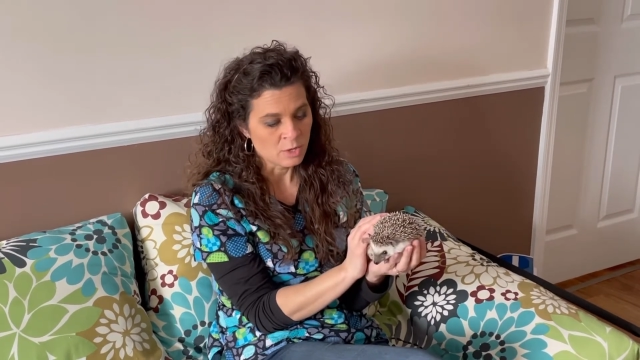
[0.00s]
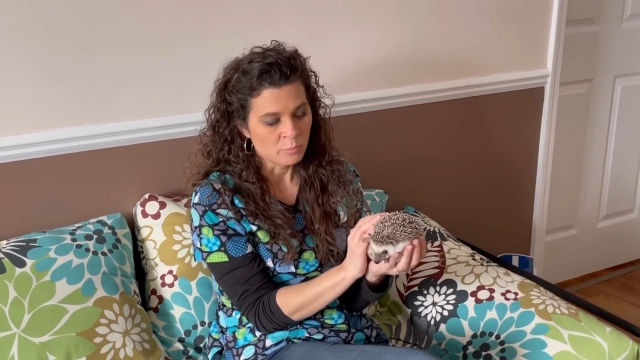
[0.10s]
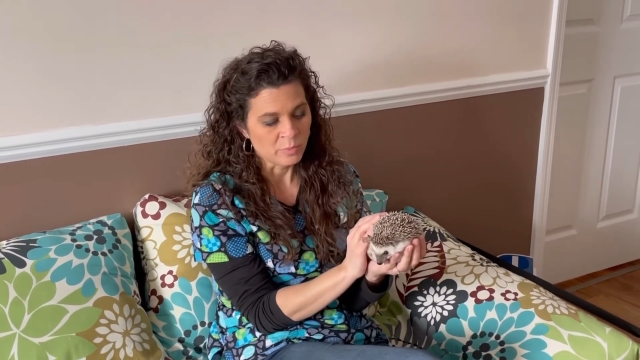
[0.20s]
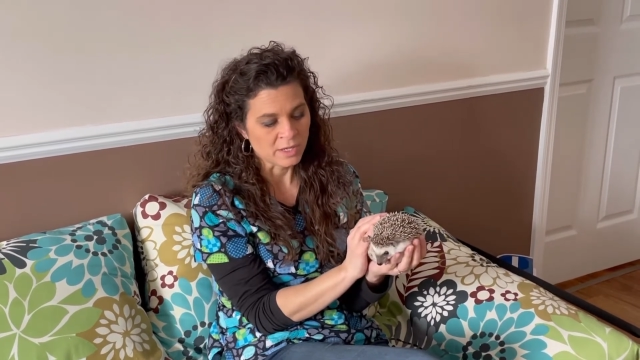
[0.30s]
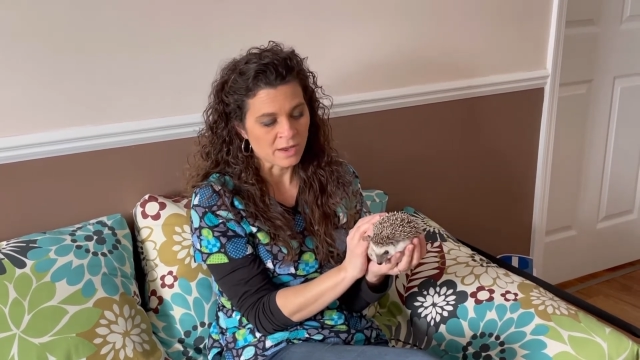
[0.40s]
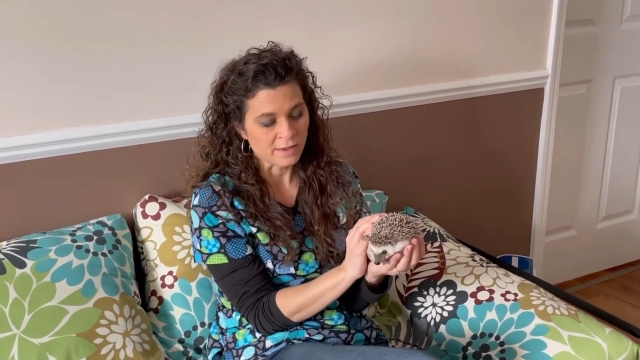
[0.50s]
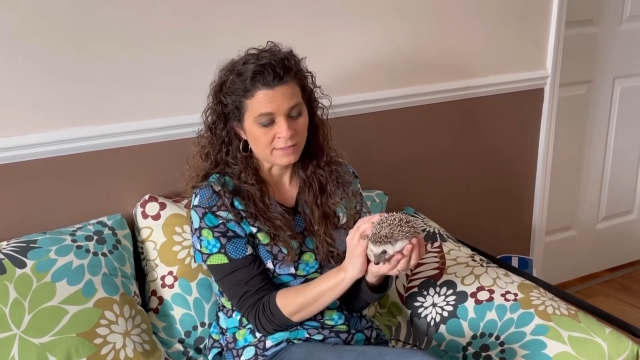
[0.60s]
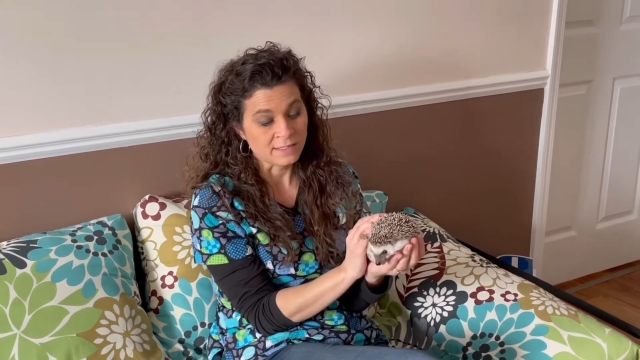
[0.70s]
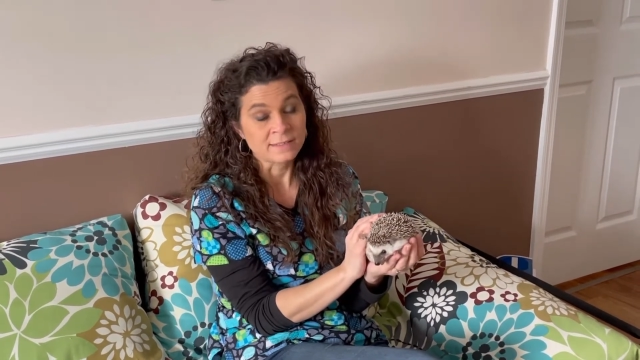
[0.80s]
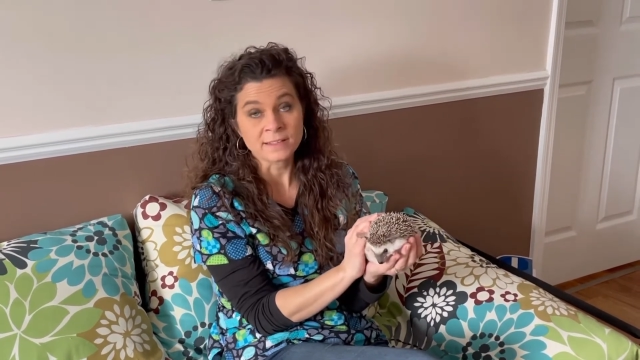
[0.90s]
because
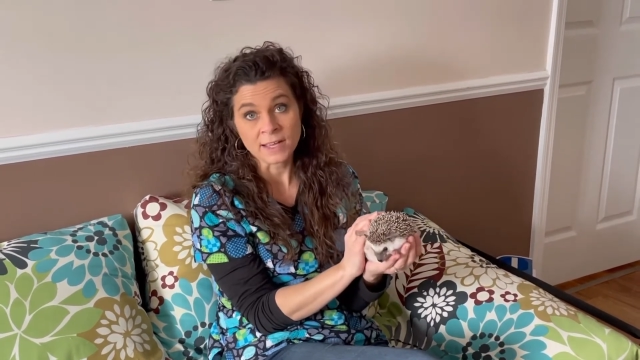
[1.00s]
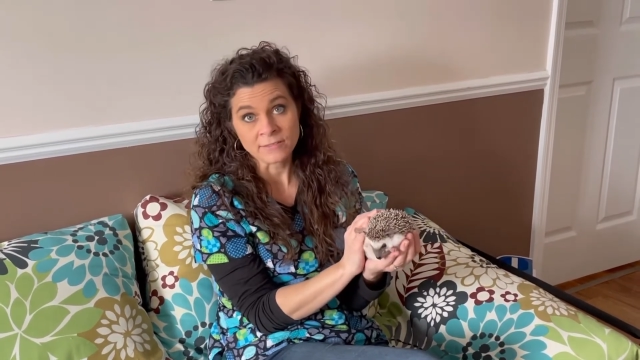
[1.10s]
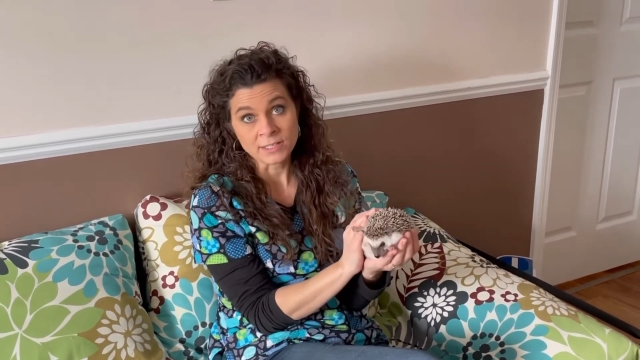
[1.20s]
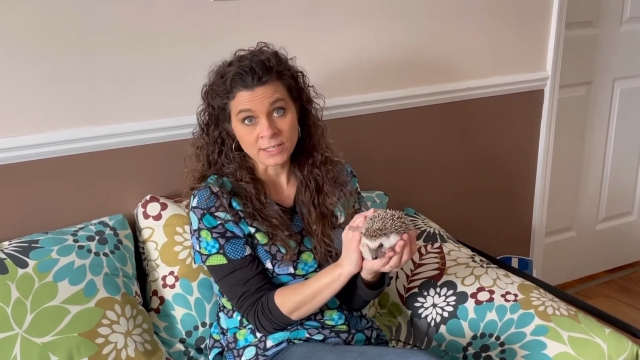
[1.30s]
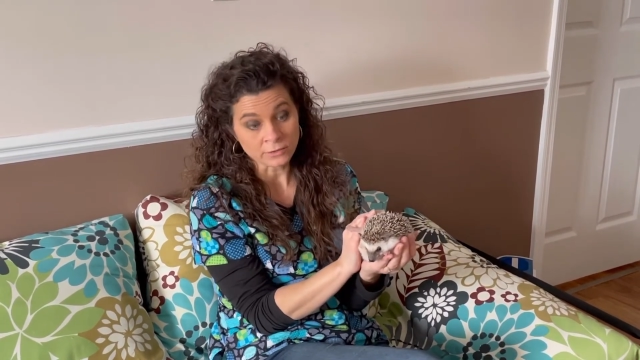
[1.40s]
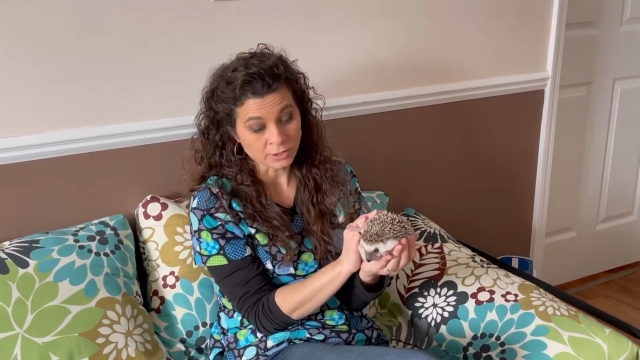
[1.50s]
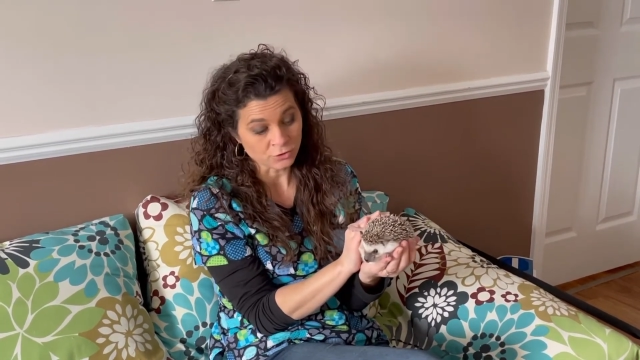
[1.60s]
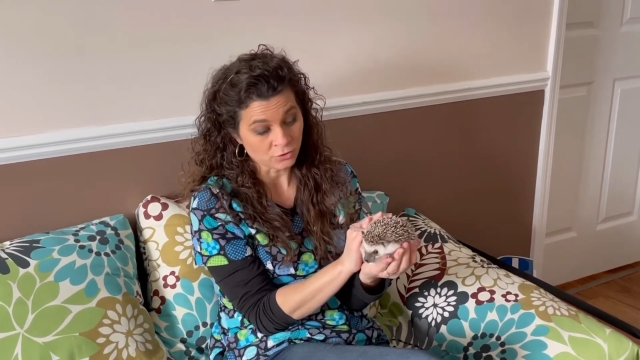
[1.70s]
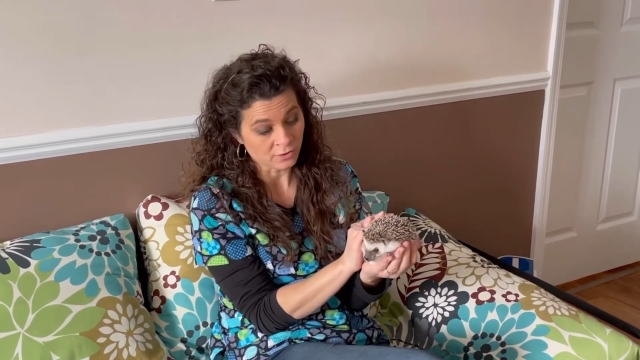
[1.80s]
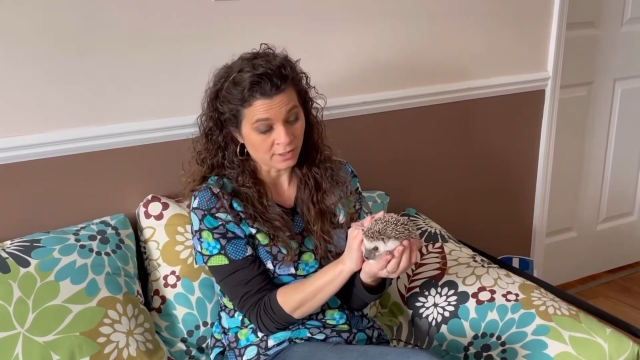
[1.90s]
he did have a nail
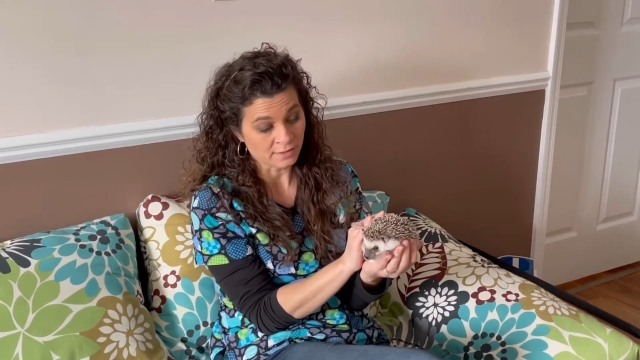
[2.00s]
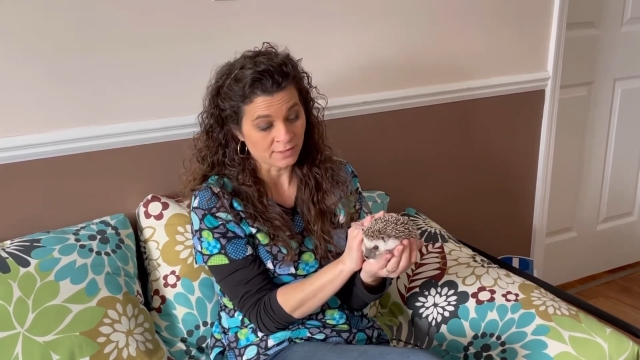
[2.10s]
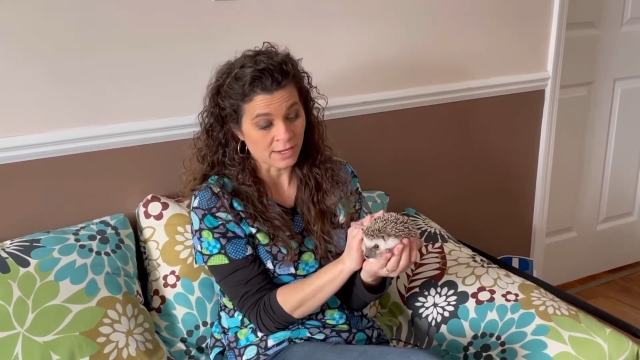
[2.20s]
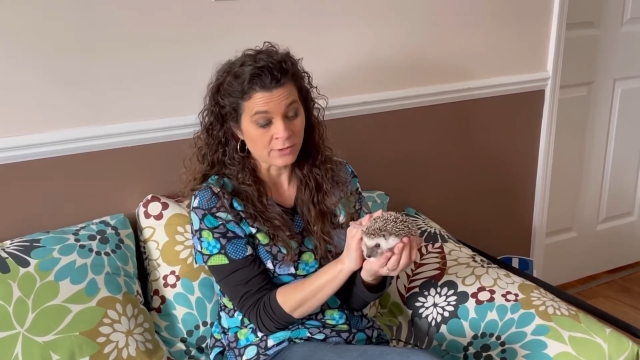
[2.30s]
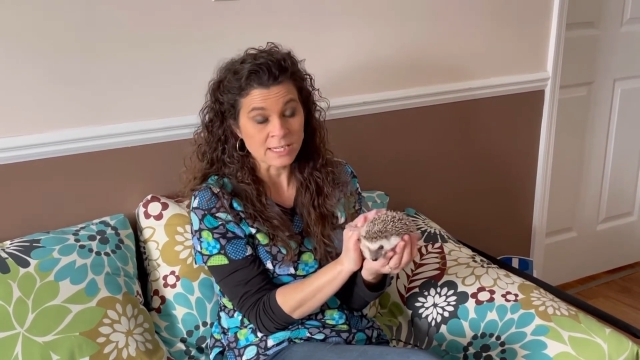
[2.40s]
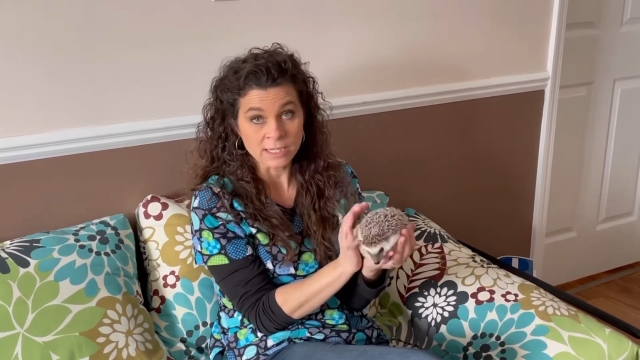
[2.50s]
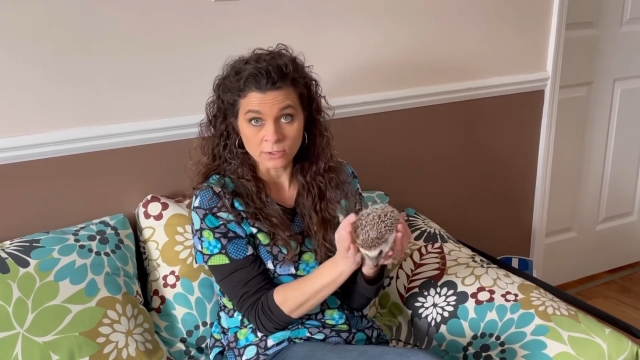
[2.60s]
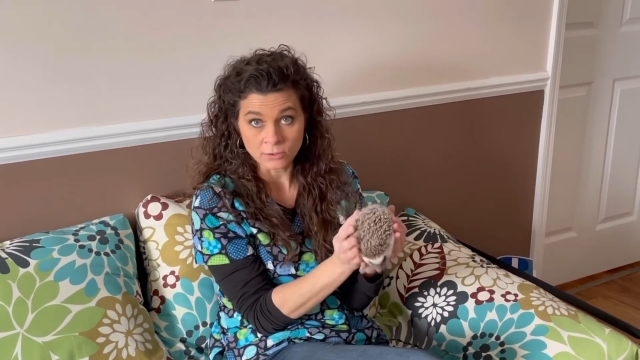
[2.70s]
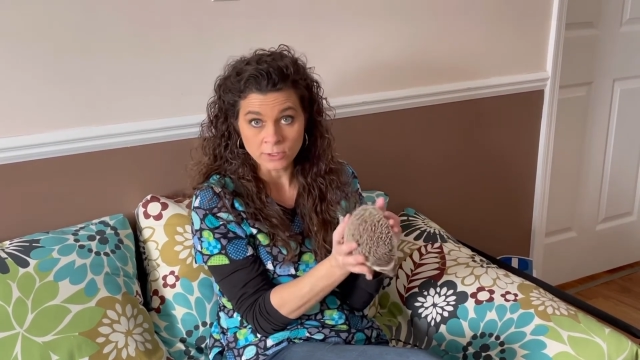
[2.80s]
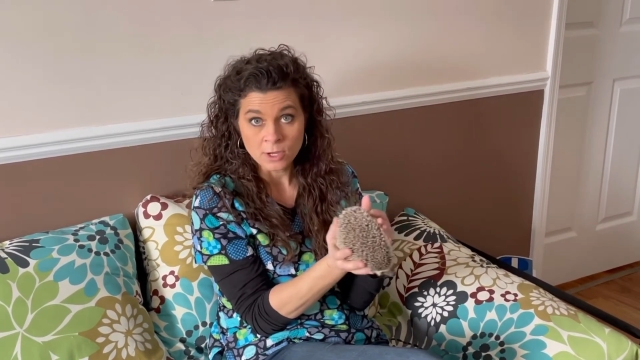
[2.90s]
issue that is now healed,